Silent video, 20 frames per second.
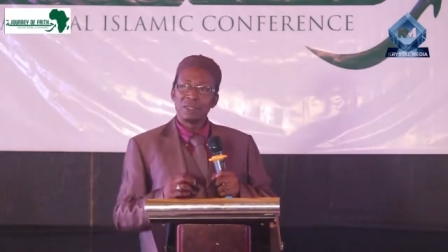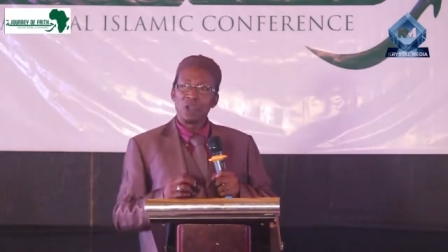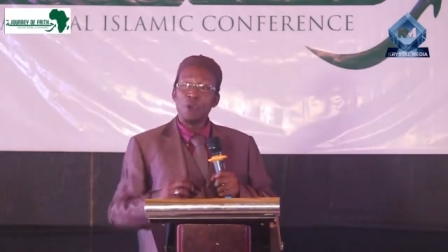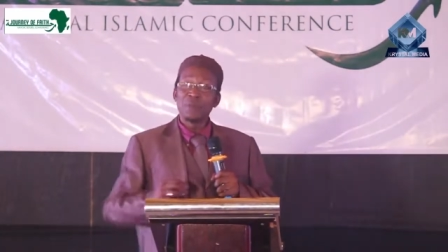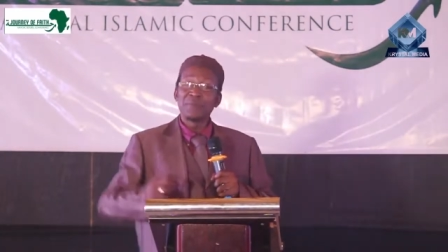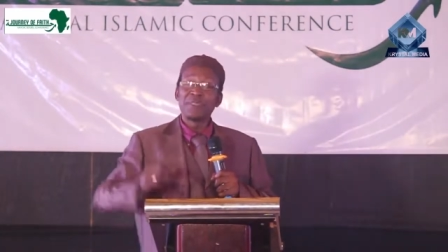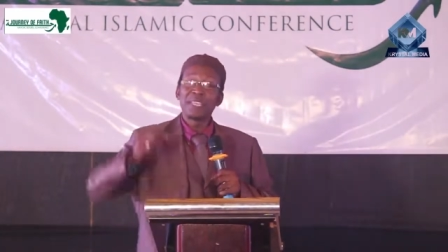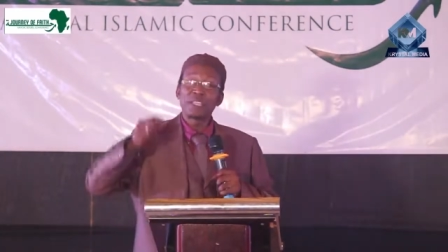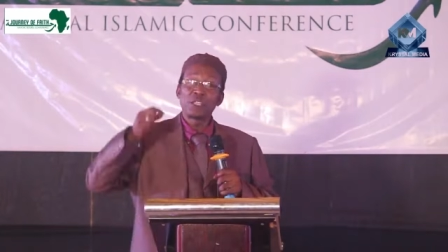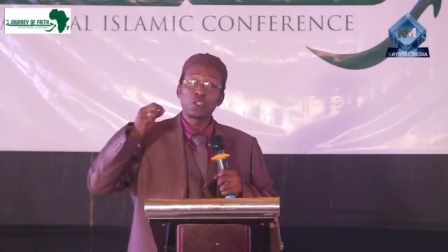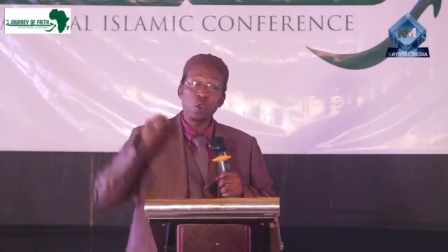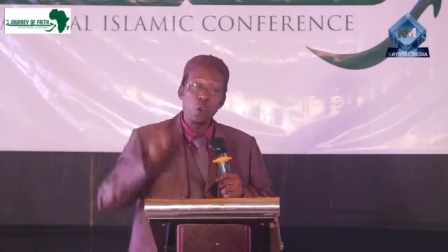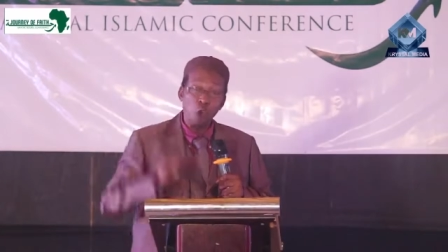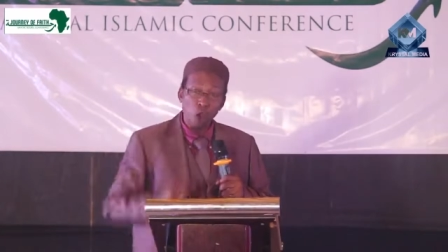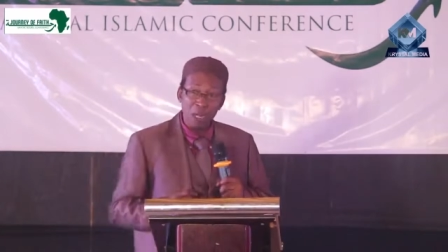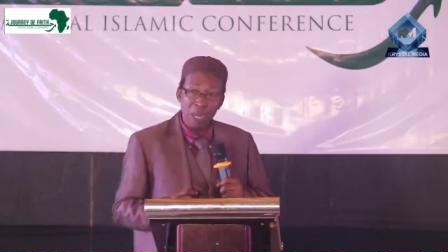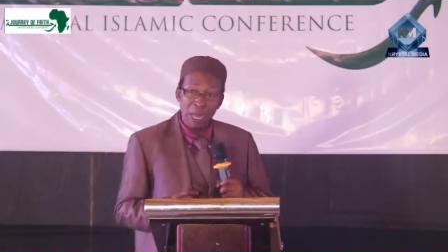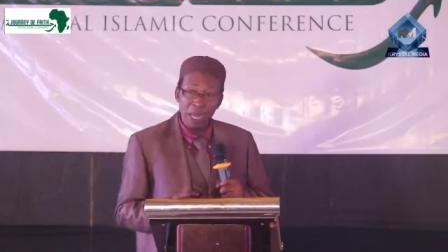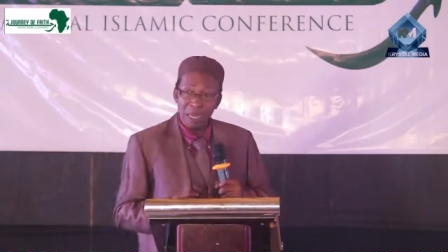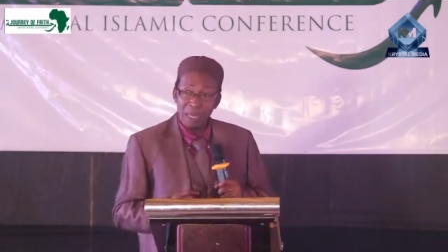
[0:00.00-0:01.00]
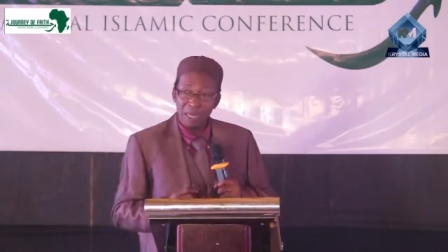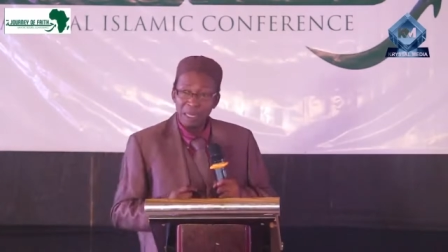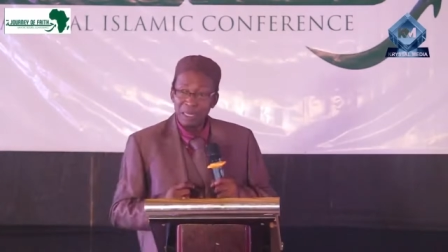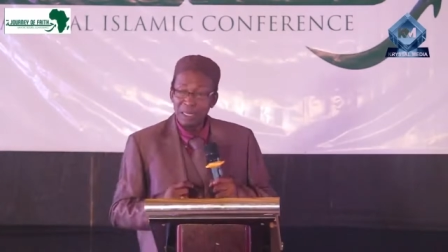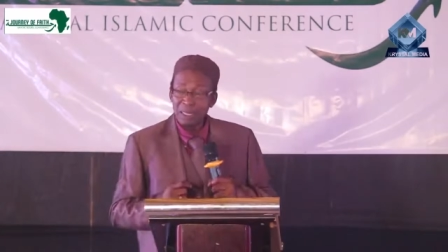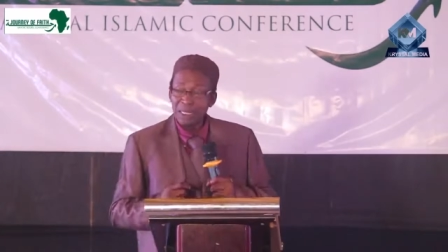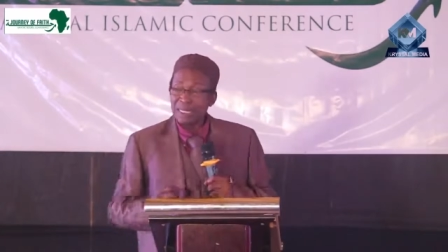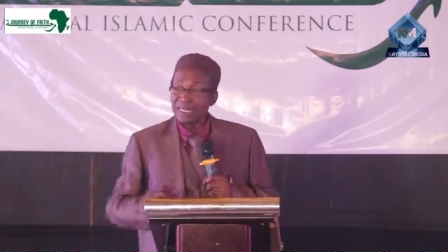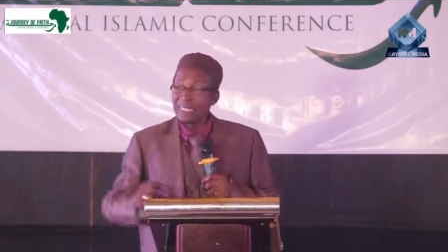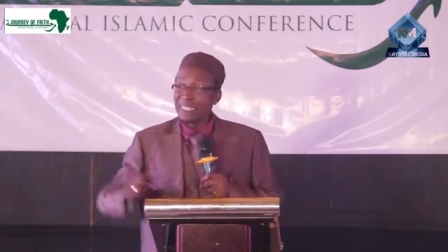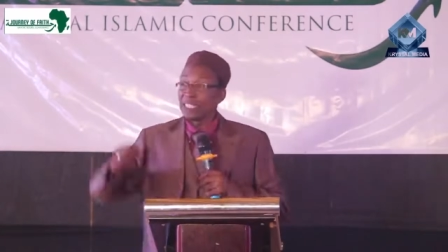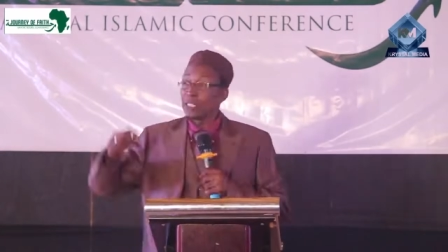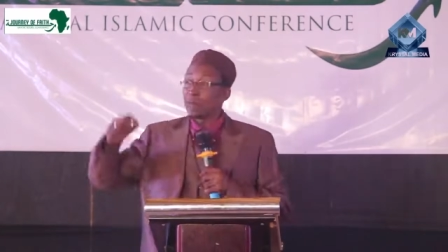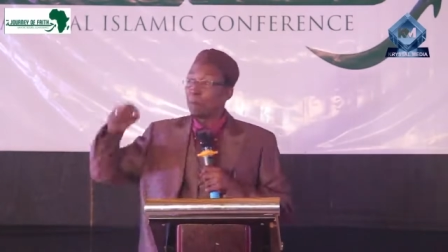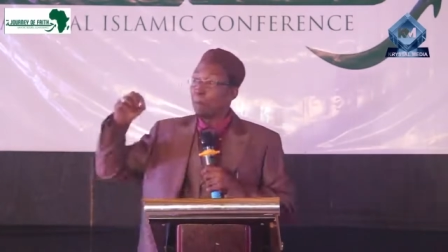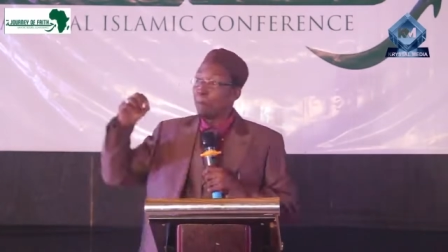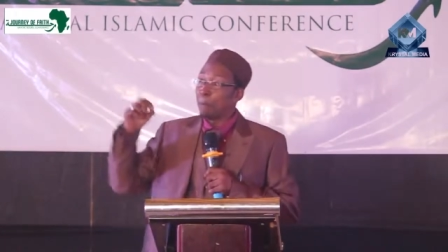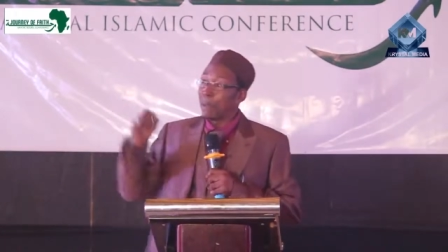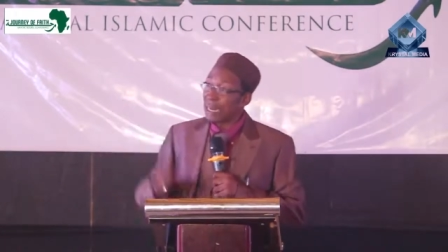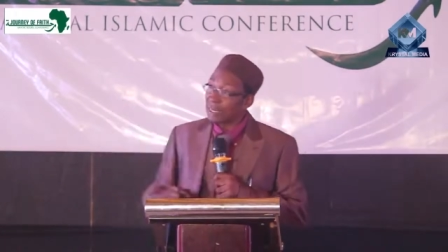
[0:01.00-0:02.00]
of the scholar
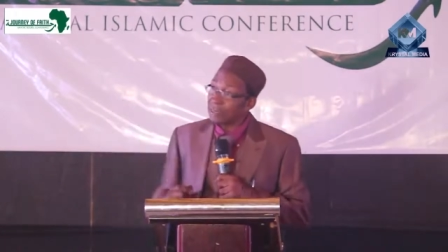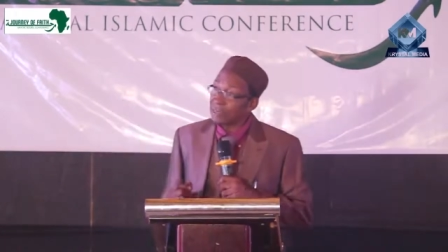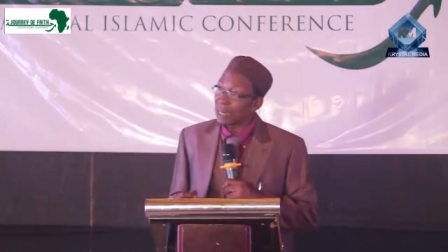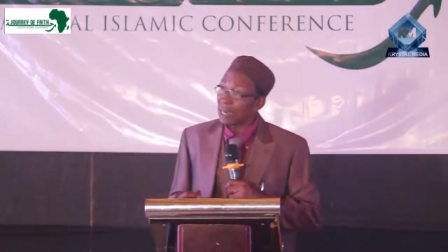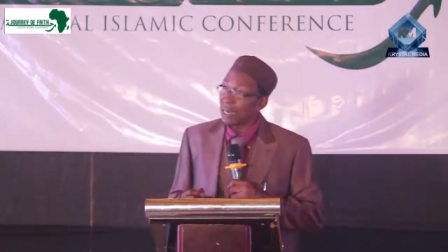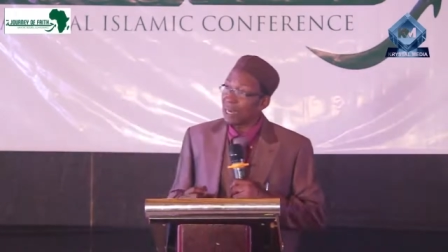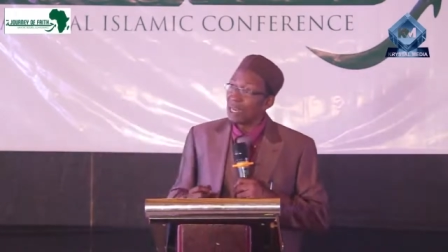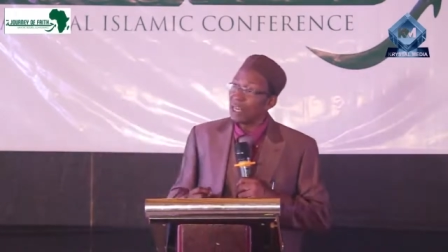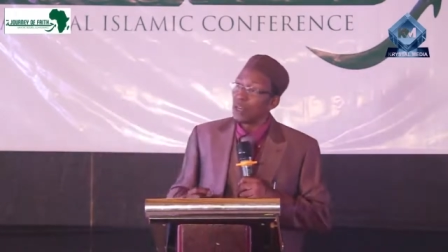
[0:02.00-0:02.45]
is better